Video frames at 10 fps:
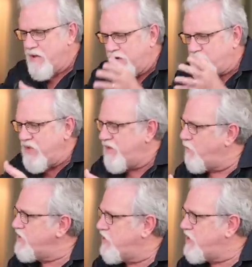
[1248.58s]
between the
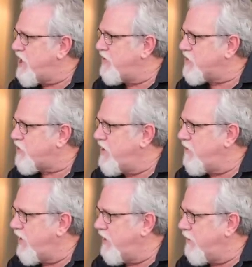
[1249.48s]
ones you see on the screen
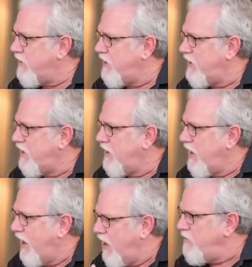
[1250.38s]
right here?
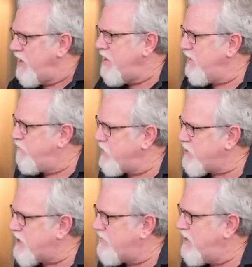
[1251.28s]
How many Muslims have